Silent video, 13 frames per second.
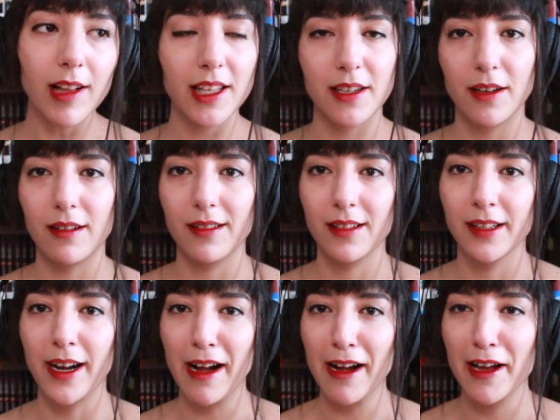All in
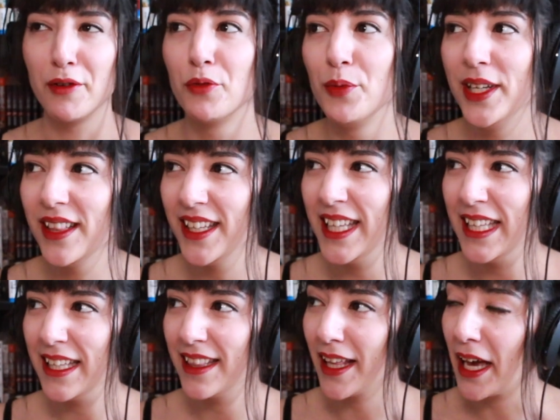all, I
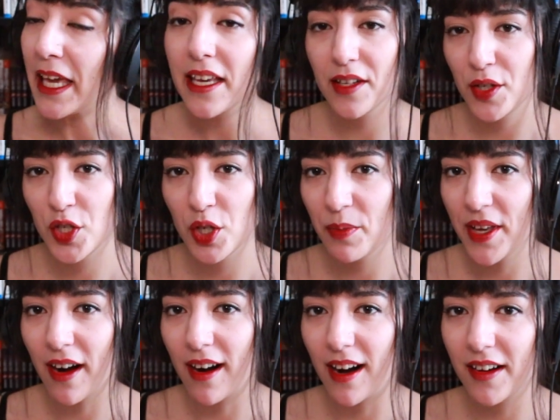really like it, to
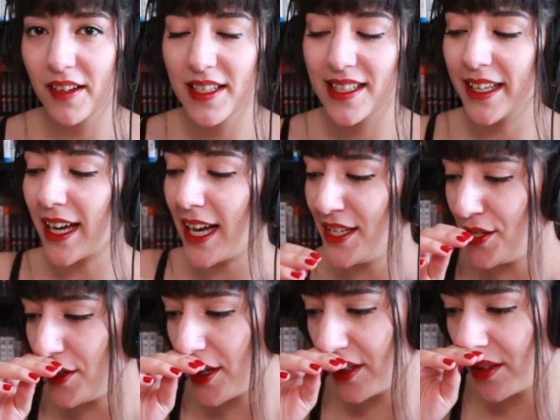be honest. Like, I
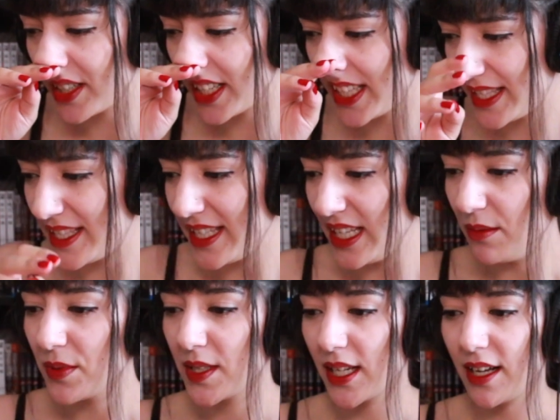know it
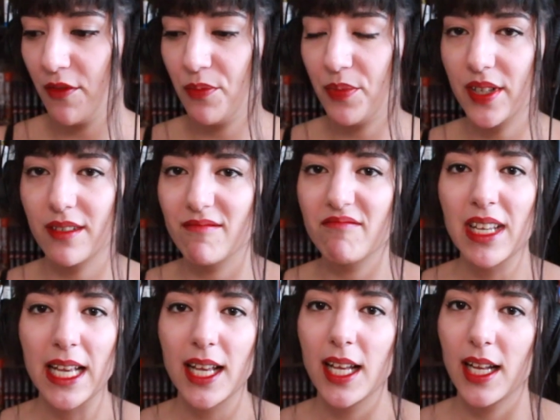seems that I've been
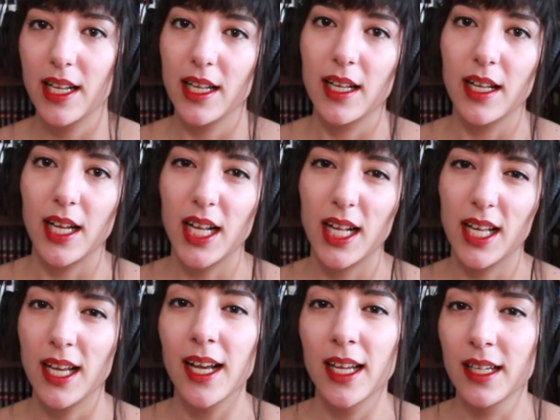
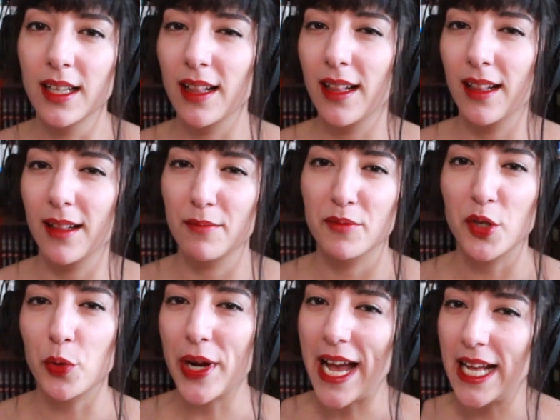a little
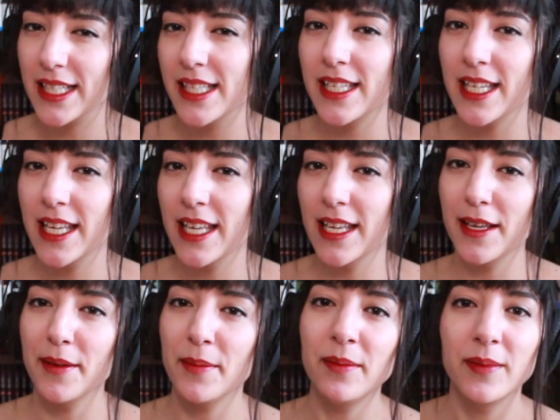
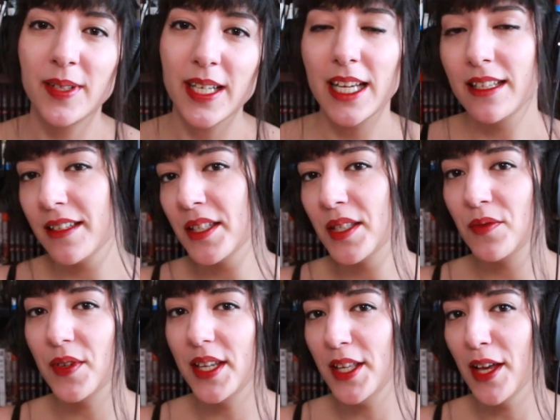ranty in
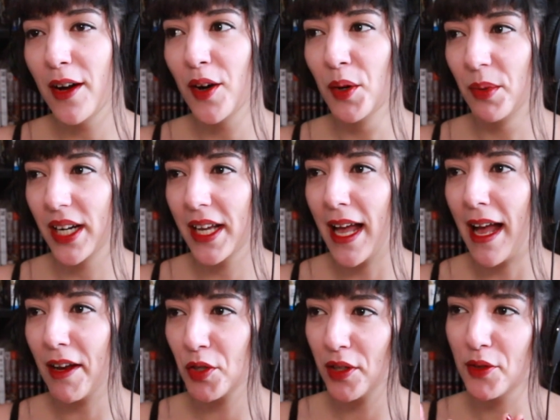this video, but I
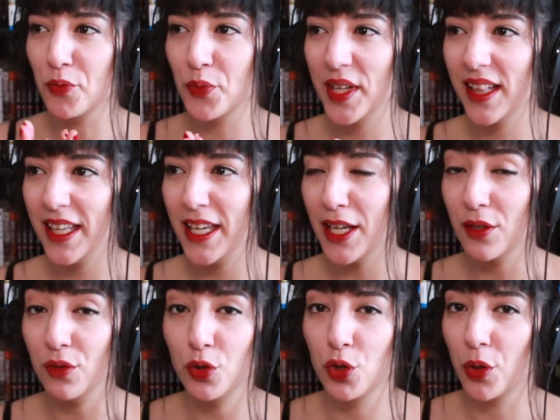actually really
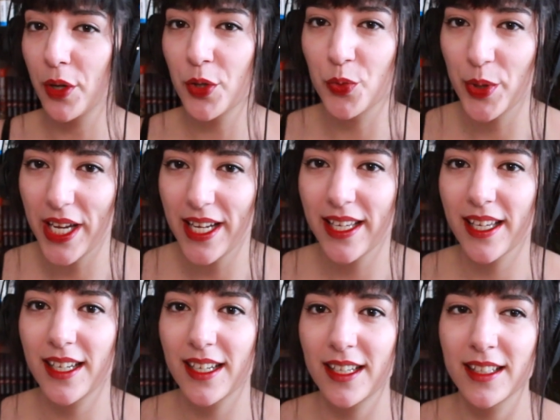enjoy
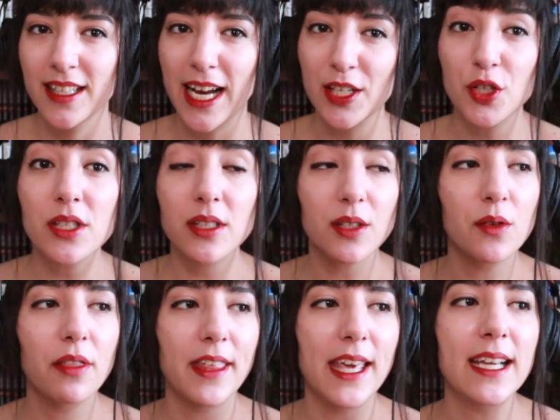reading it. I just
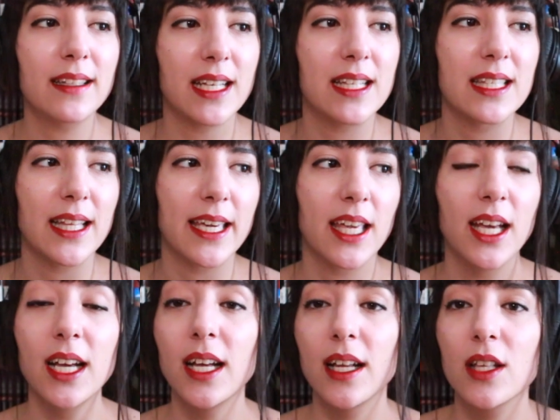don't think that it's like
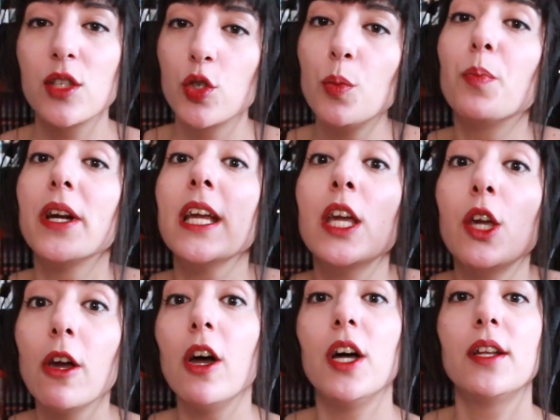super
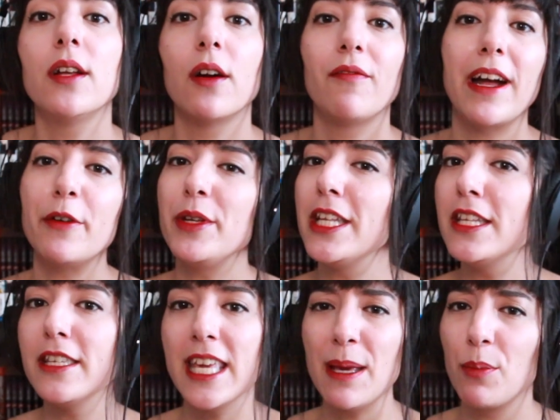good or very
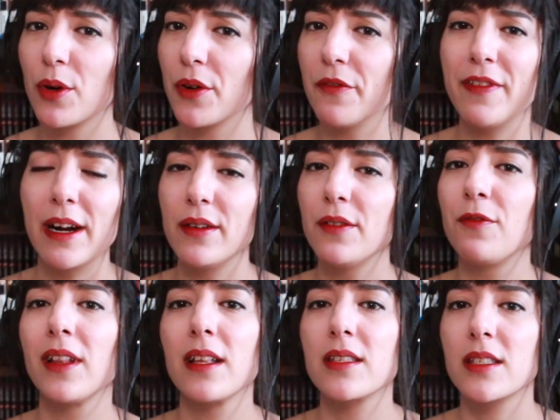deep or very
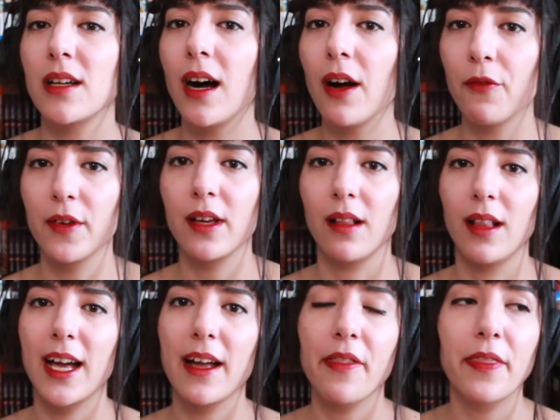
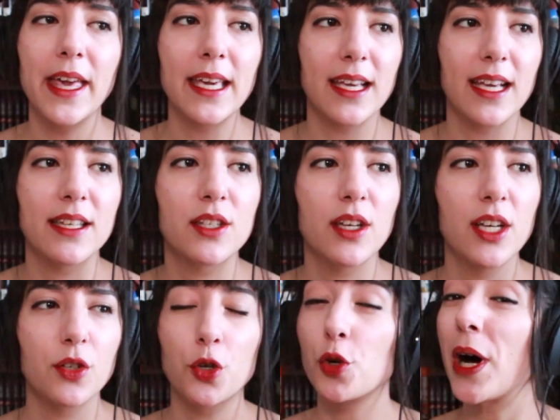philosophical. I think it
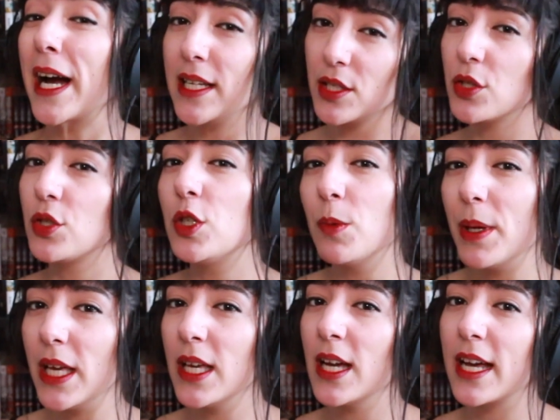tries to
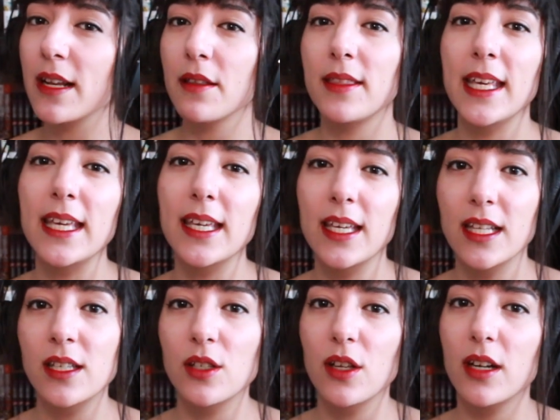be, and I think
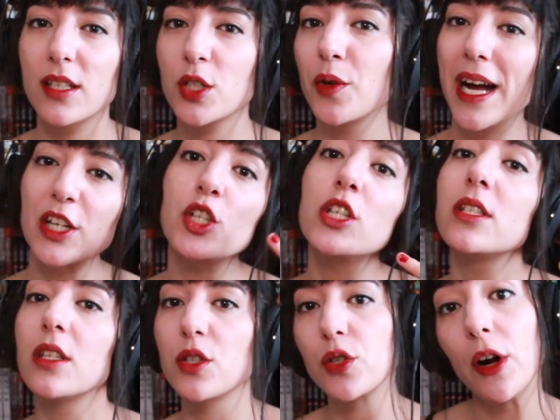it
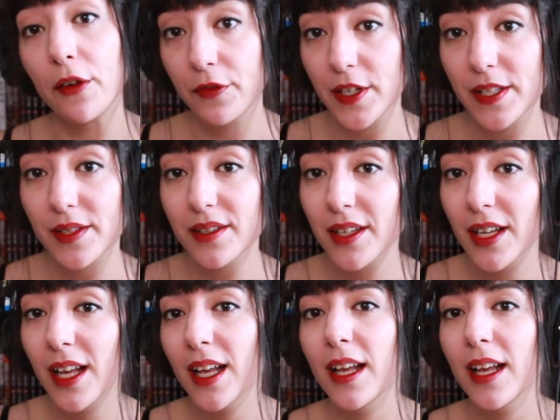scratches the surface.